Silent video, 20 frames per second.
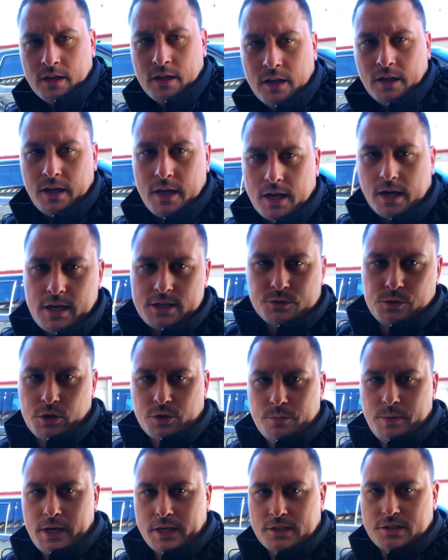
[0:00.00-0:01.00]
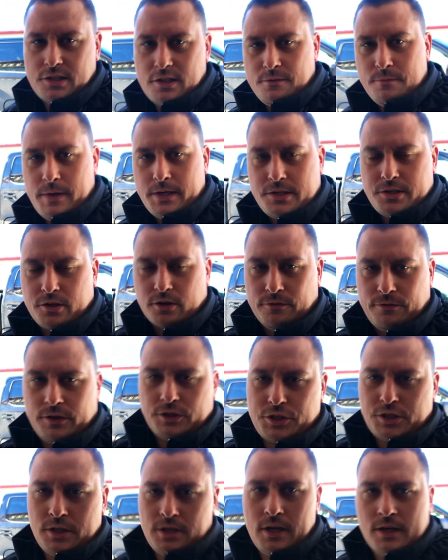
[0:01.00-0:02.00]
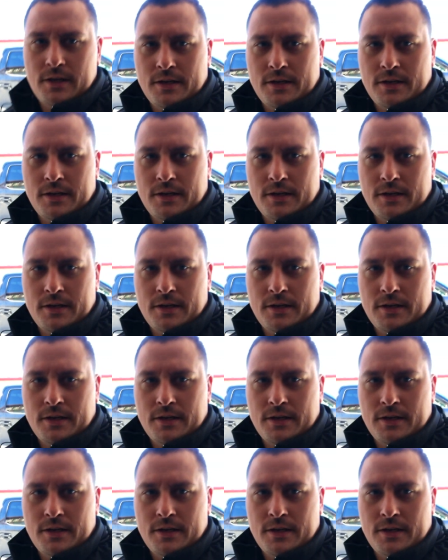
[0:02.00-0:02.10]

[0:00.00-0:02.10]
Hey guys, welcome back to Steve Basinger Fishing.